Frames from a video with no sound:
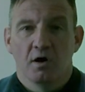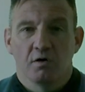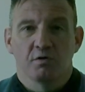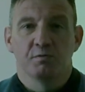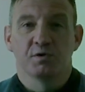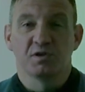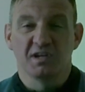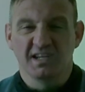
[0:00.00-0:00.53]

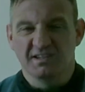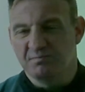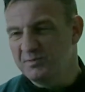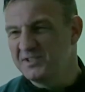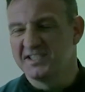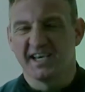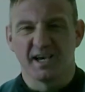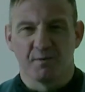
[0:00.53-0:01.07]
We're
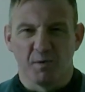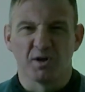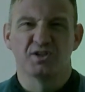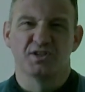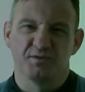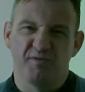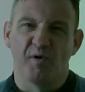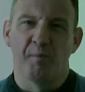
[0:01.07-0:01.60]
sick of
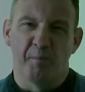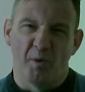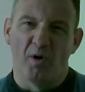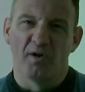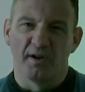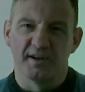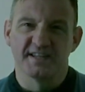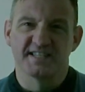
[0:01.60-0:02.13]
watching
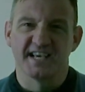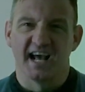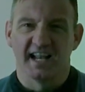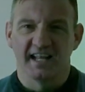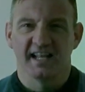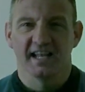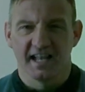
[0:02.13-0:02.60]
football on the telly.